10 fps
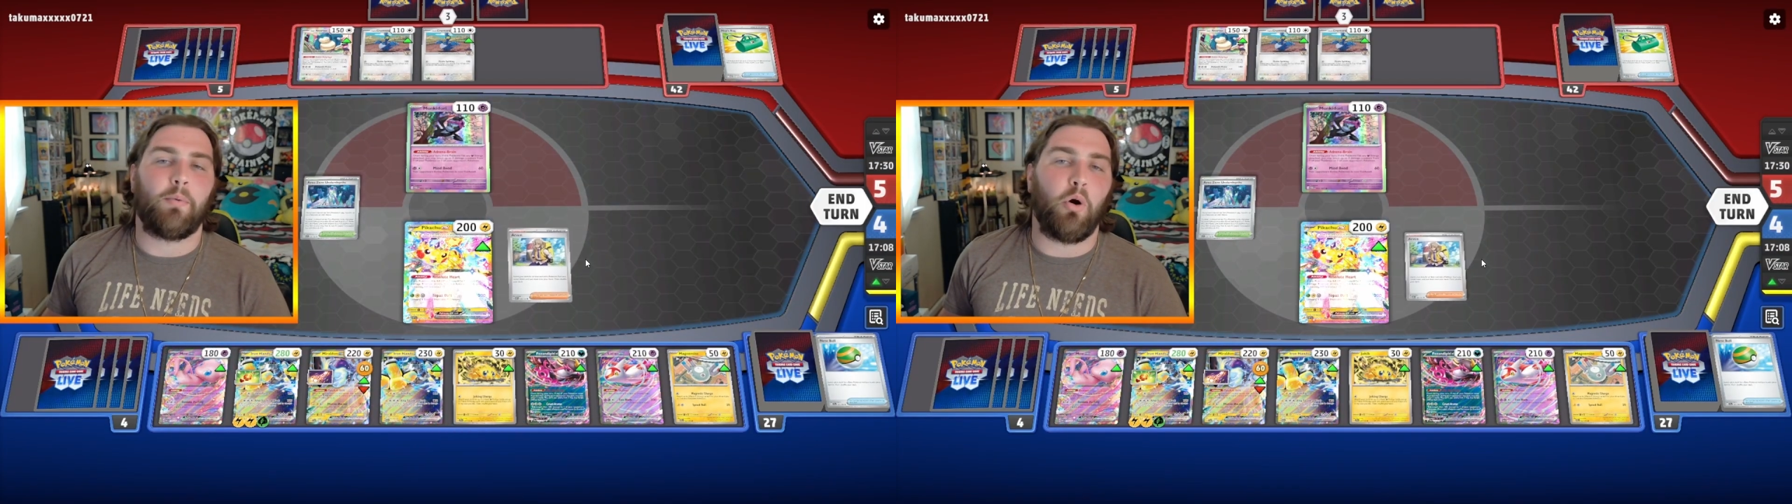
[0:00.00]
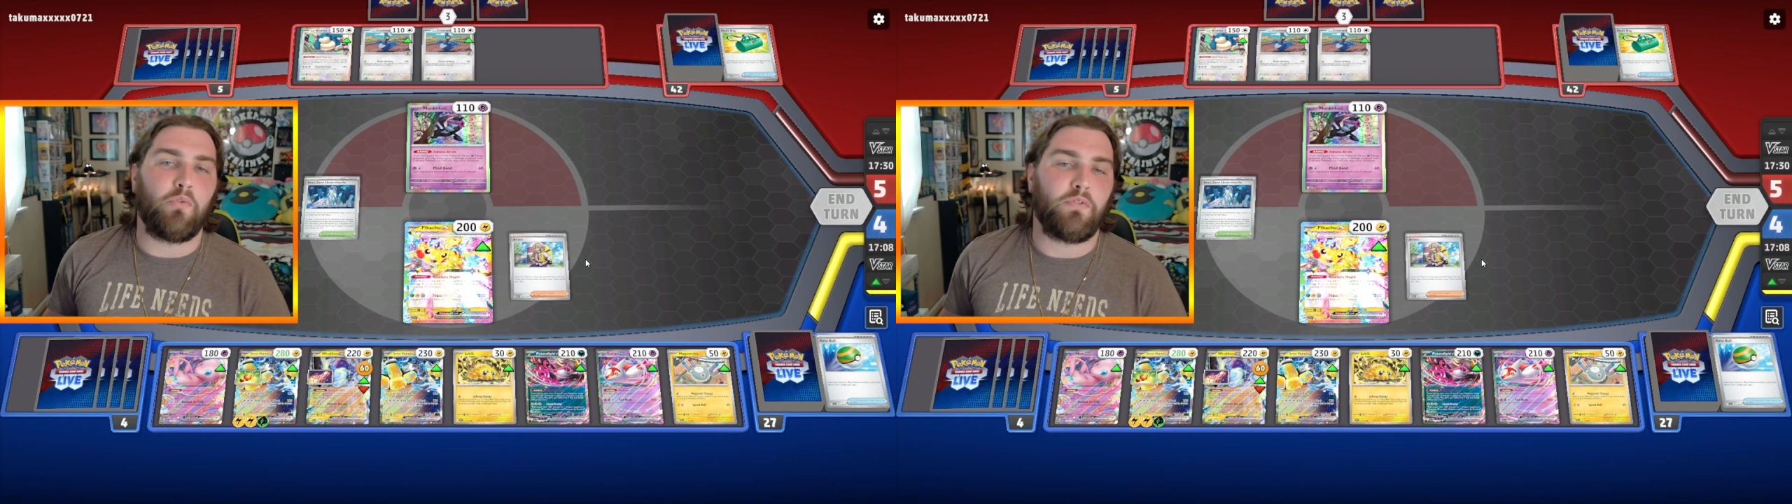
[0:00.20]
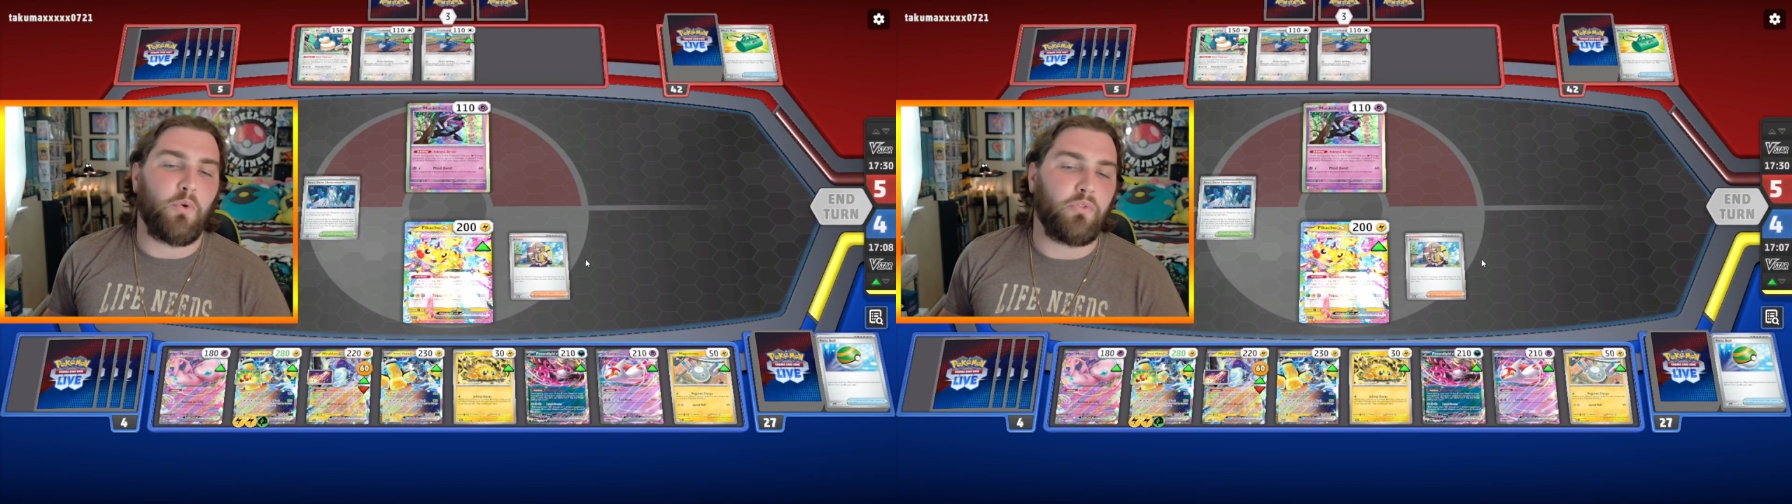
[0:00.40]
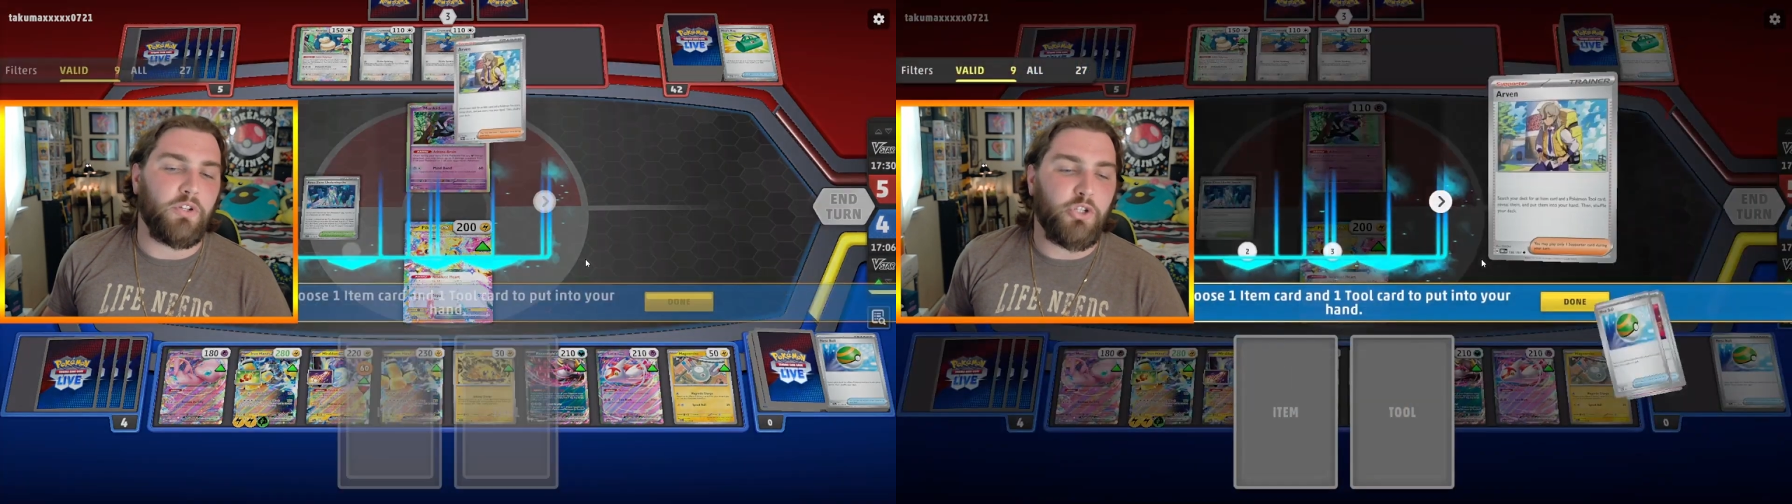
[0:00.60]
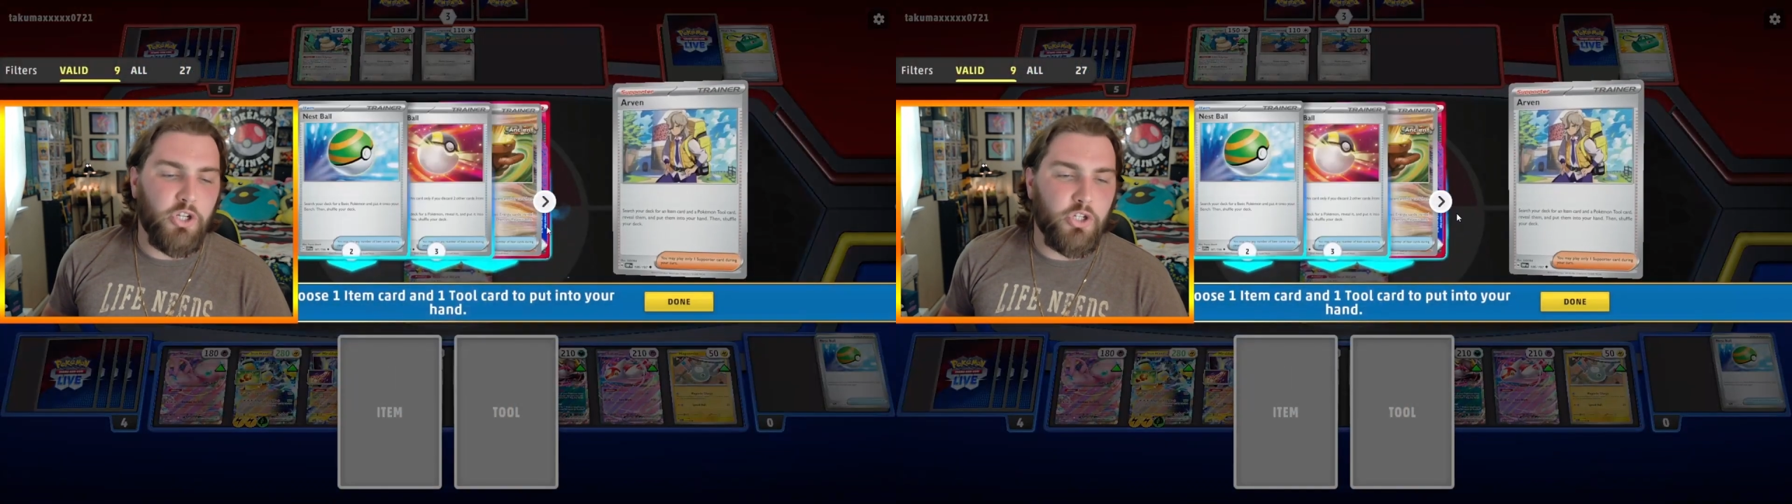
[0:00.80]

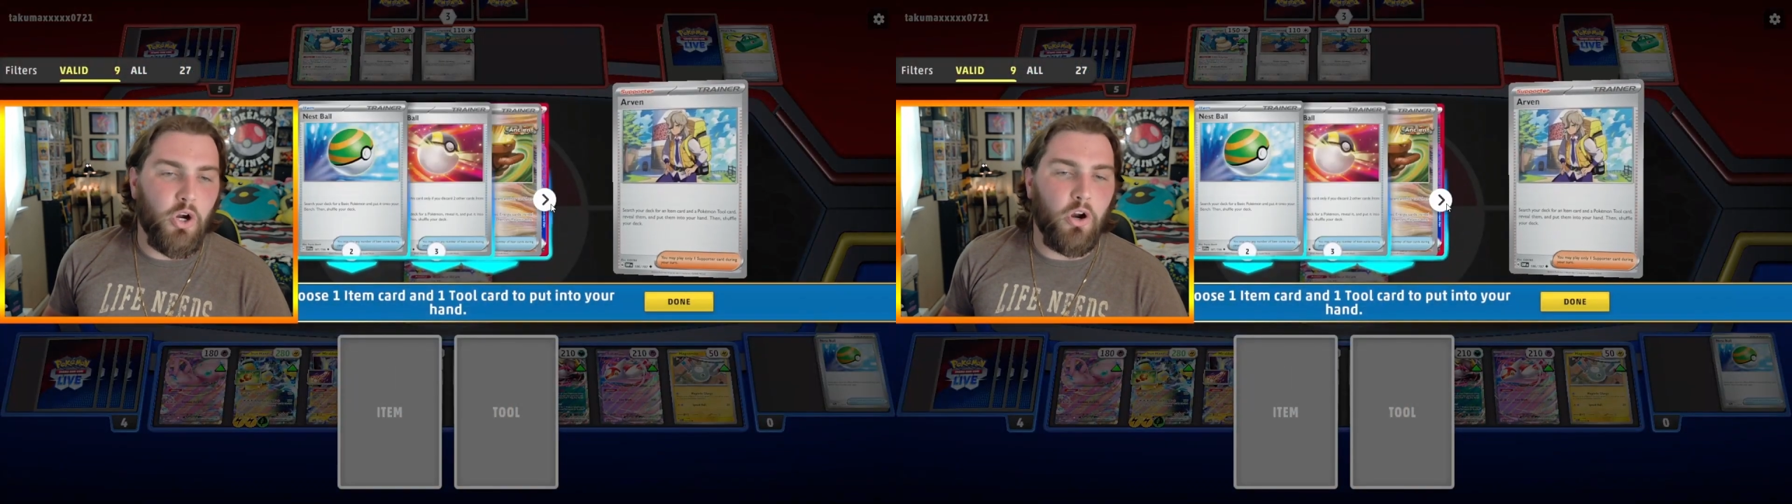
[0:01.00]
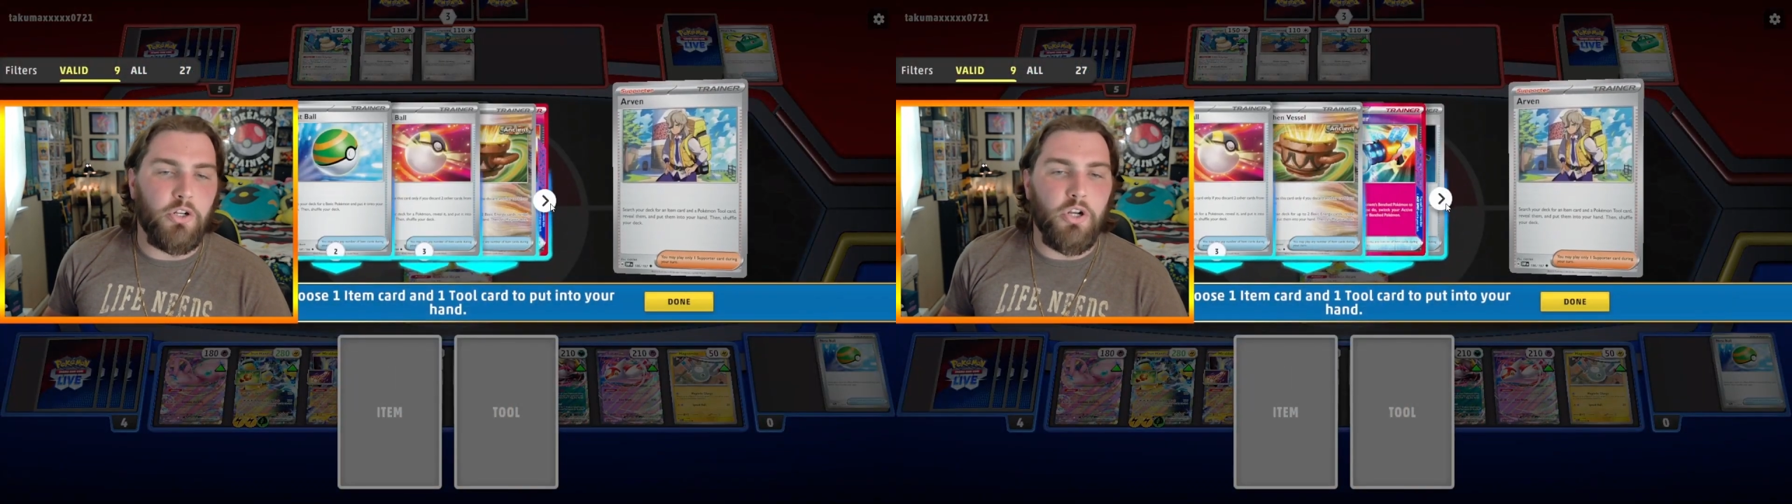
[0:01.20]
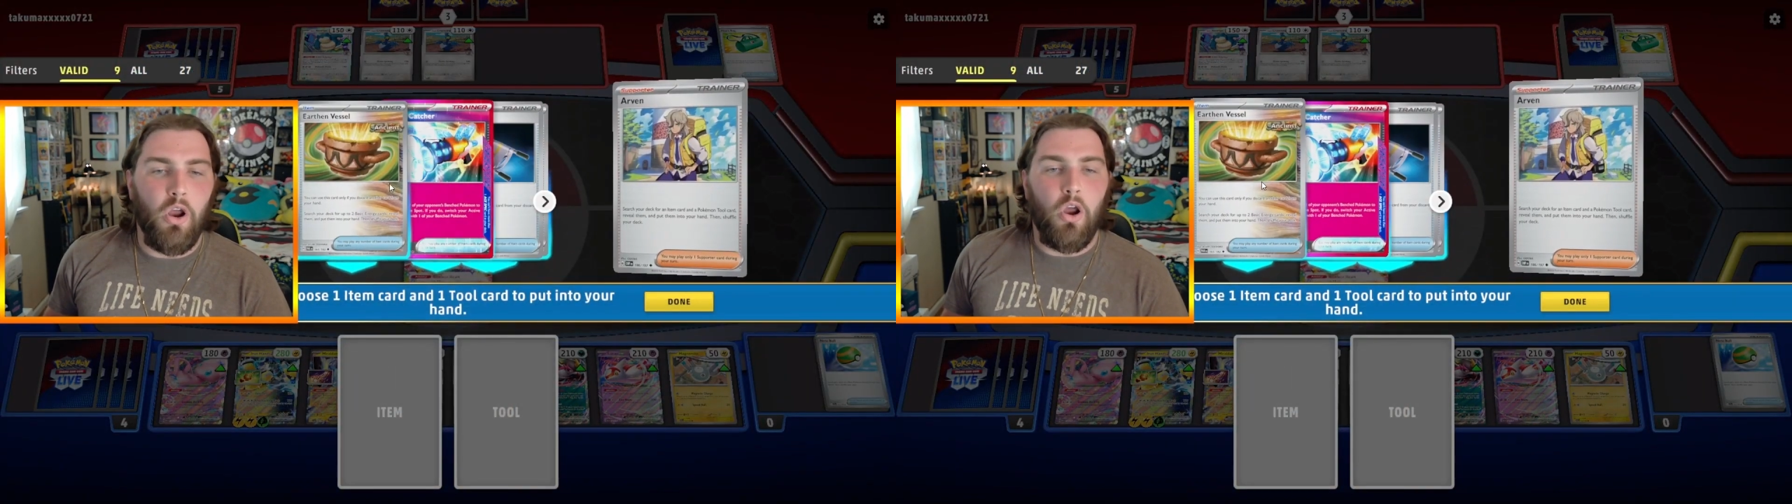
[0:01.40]
Overvolt Discharge.